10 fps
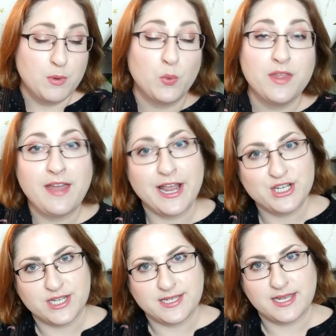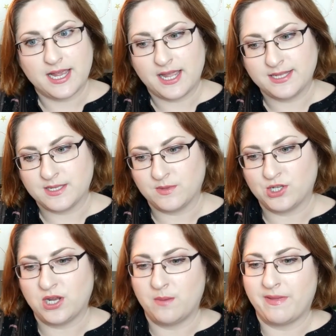But with agents and
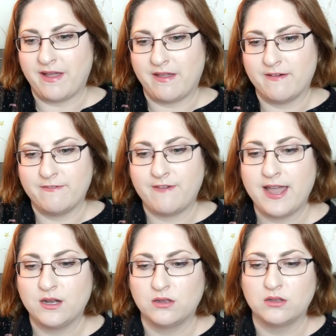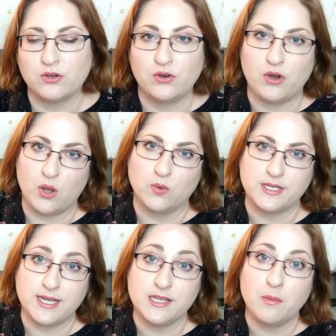submission, my final
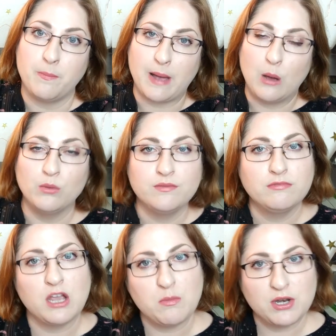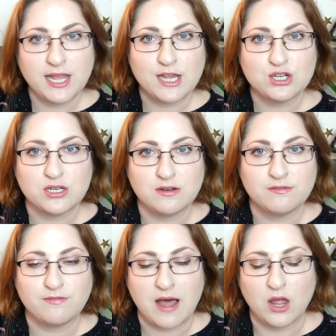note is about communication
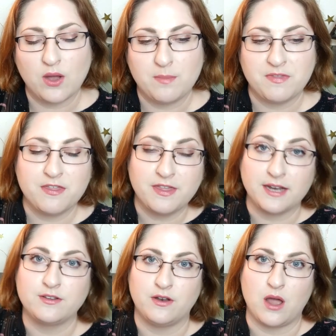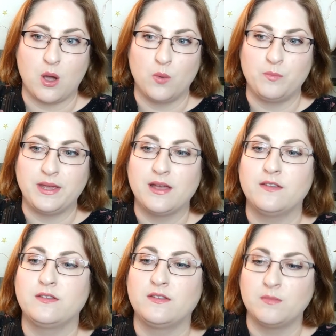and follow-up, the thing to know,
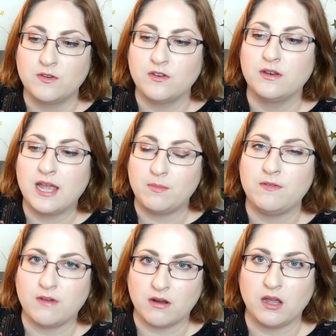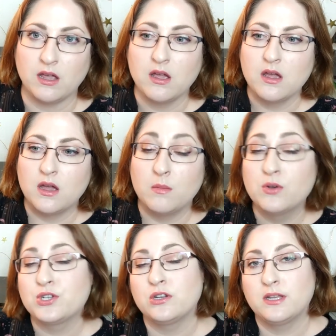because submission can be very
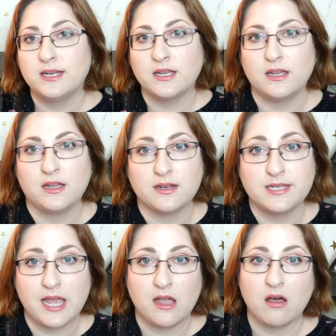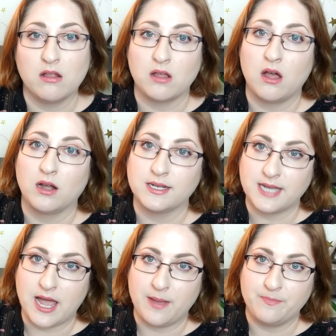emotional and it, it can take a long
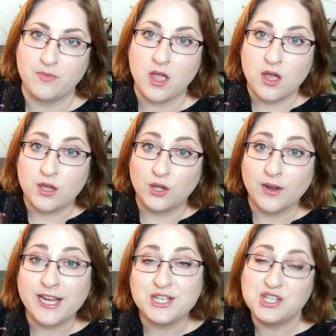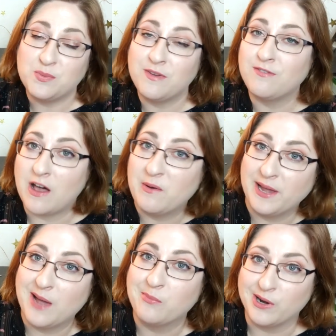time. Your agent should be
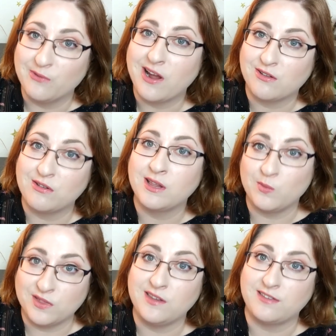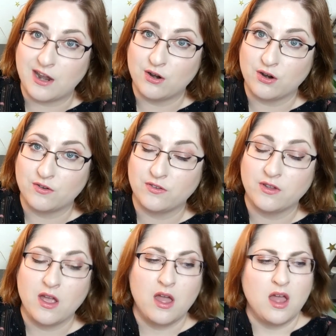following up pretty regularly with these editors.